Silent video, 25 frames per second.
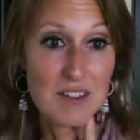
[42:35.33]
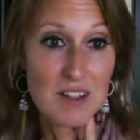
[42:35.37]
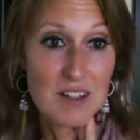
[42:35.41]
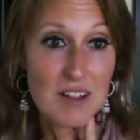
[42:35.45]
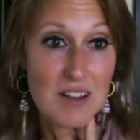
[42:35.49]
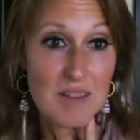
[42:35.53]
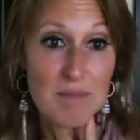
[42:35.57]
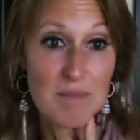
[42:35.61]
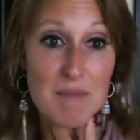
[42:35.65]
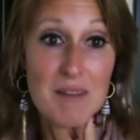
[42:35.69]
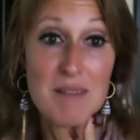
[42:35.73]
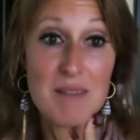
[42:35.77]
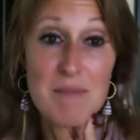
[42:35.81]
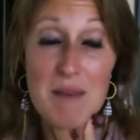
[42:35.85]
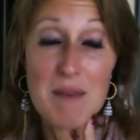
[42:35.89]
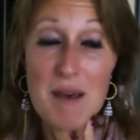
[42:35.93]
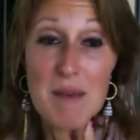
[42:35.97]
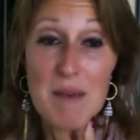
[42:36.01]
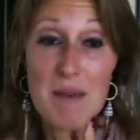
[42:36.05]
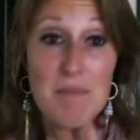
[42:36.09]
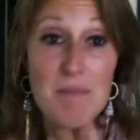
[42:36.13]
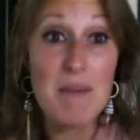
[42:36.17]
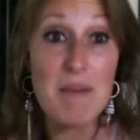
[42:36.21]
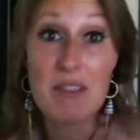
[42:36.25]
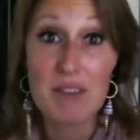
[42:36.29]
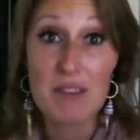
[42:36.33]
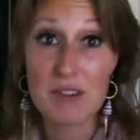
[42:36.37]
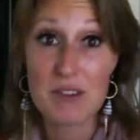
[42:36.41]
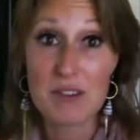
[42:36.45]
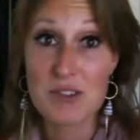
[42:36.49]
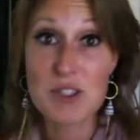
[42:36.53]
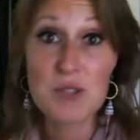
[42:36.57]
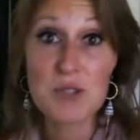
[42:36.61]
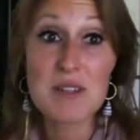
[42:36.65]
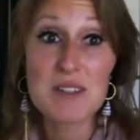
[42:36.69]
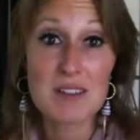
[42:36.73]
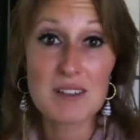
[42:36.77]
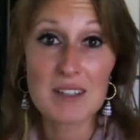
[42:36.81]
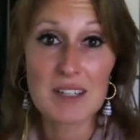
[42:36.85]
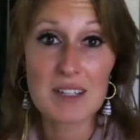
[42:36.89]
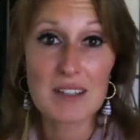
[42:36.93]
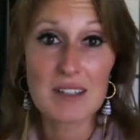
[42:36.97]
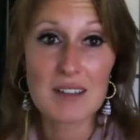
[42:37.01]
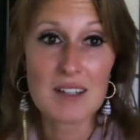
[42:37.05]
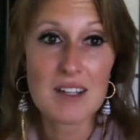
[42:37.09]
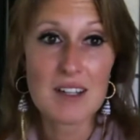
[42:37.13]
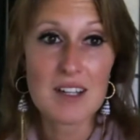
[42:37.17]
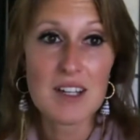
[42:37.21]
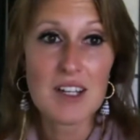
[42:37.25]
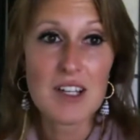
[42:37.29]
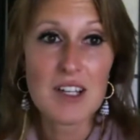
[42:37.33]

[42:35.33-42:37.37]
uh, method just recently.